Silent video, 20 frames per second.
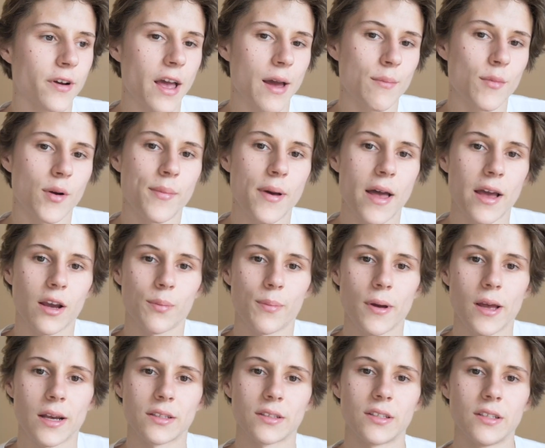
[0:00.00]
camera
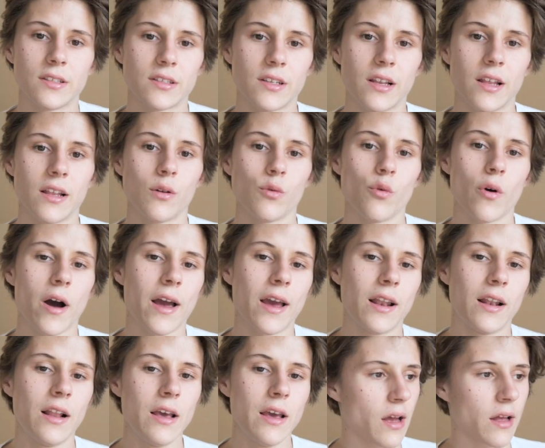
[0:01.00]
backpacks since a little
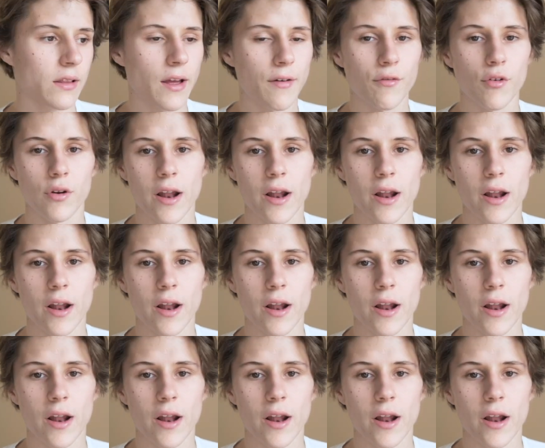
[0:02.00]
while, and every